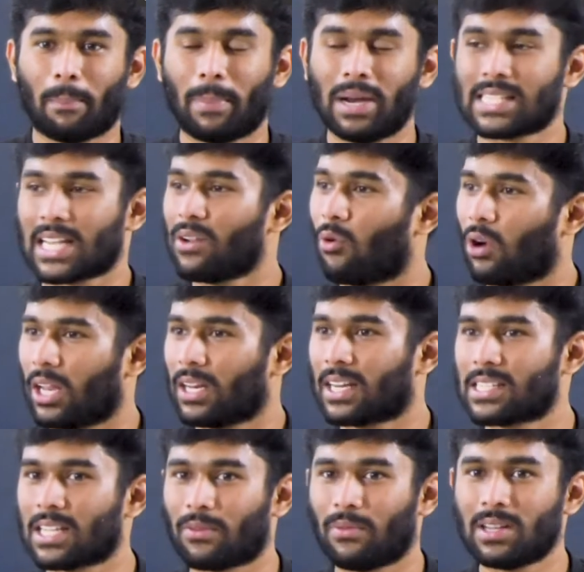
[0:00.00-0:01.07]
compulsory
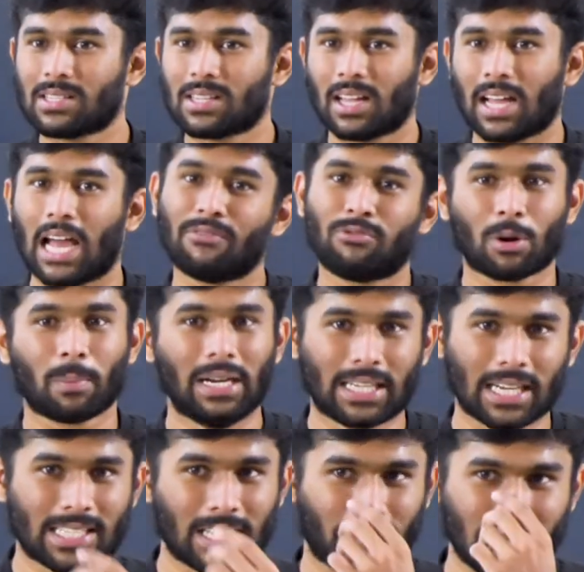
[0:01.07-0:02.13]
voluntary service and for
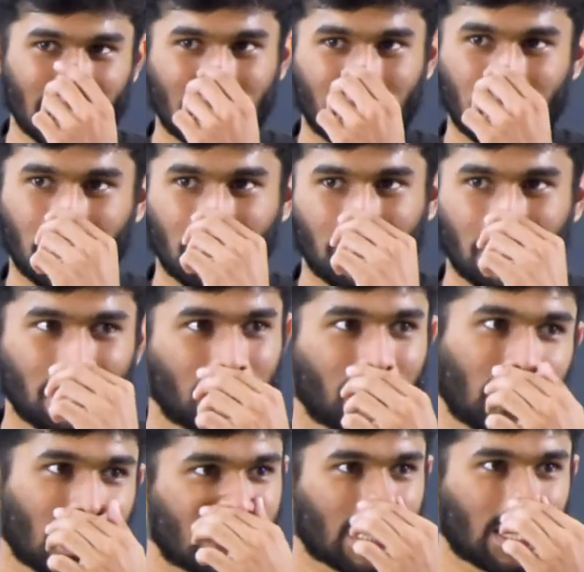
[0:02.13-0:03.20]
military service.
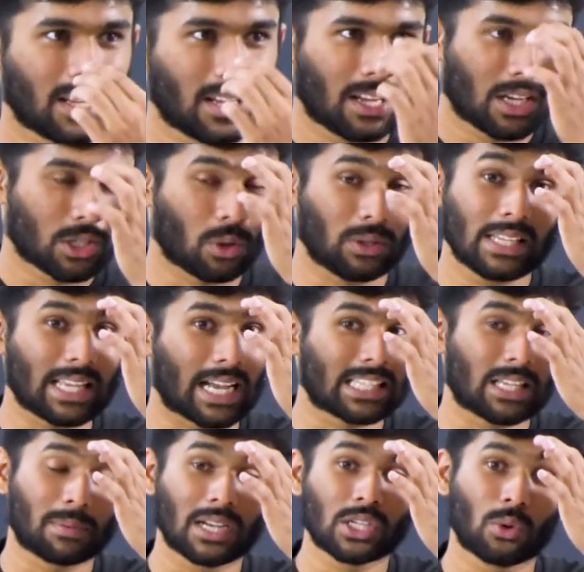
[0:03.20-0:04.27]
Yes. So this
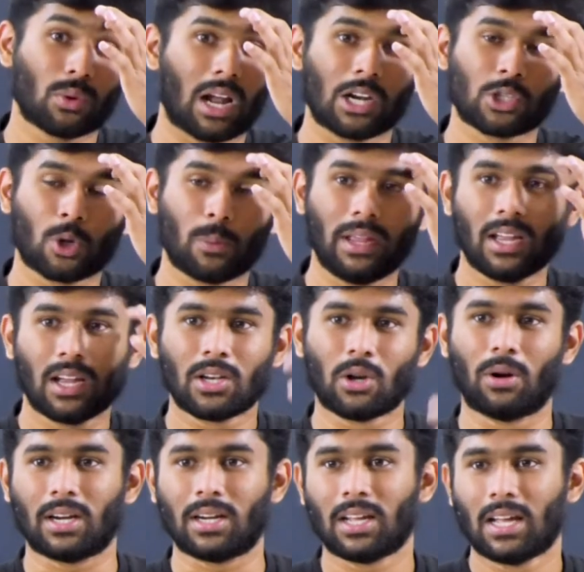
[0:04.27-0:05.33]
exception should also be
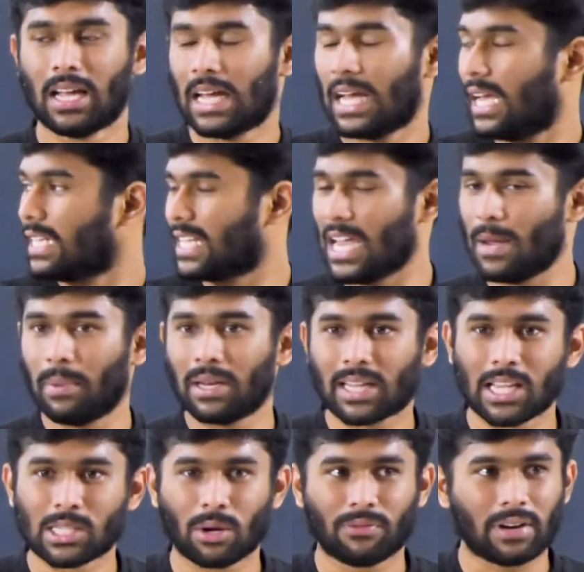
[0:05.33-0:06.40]
noted. Same in
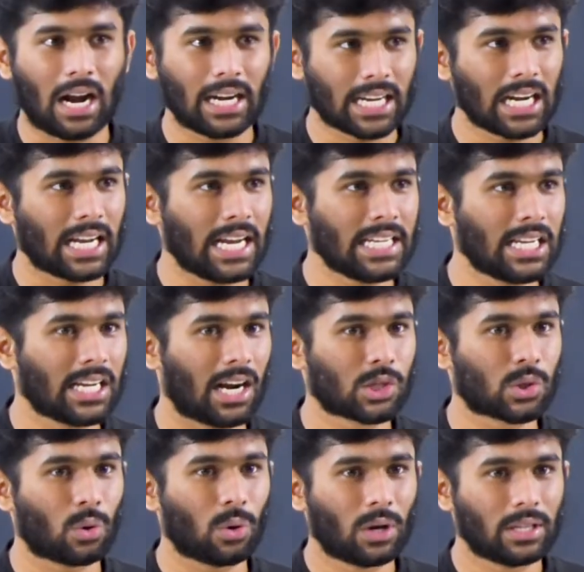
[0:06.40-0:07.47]
case of Article 19
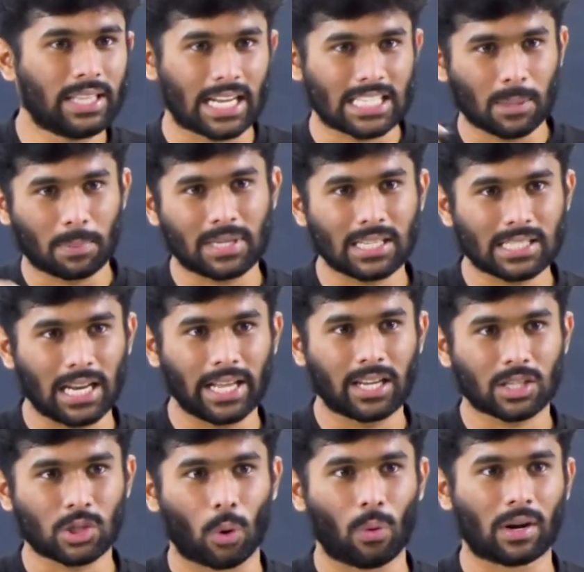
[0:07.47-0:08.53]
also, the exceptions like
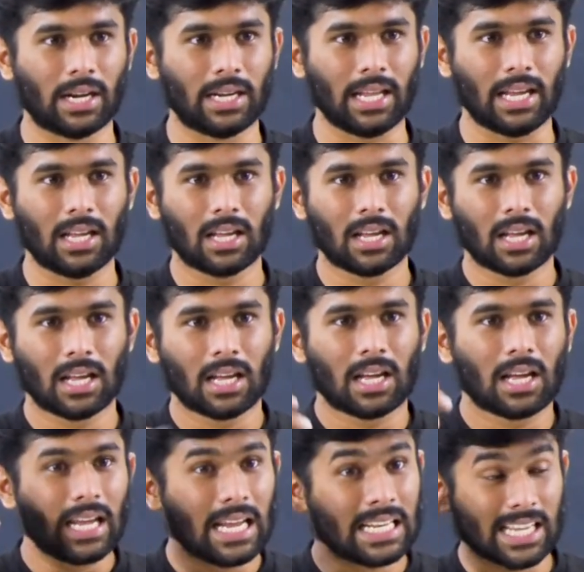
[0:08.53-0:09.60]
sovereignty,
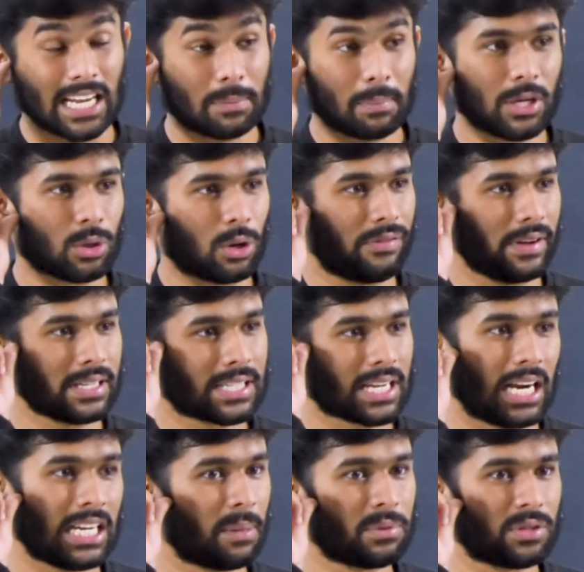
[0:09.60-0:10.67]
incitement to offense,
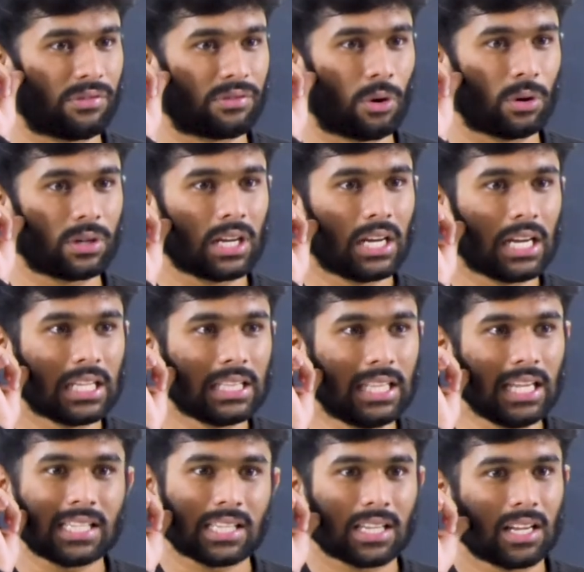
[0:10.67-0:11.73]
contempt of court,
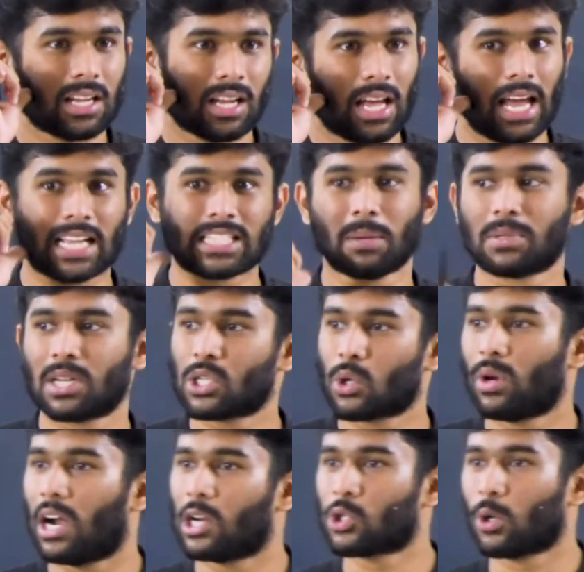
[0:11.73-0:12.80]
these exemptions
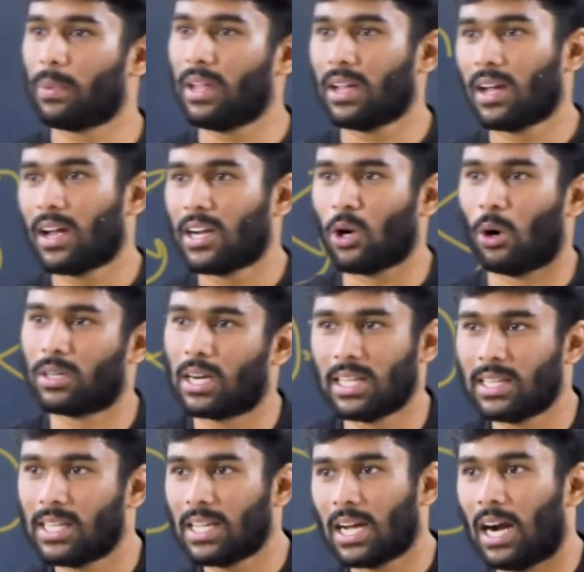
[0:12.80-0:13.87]
should also be noted
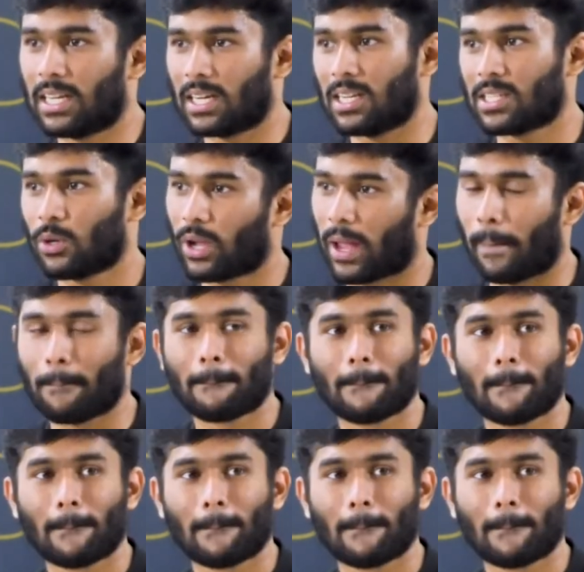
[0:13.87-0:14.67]
in the articles. Okay.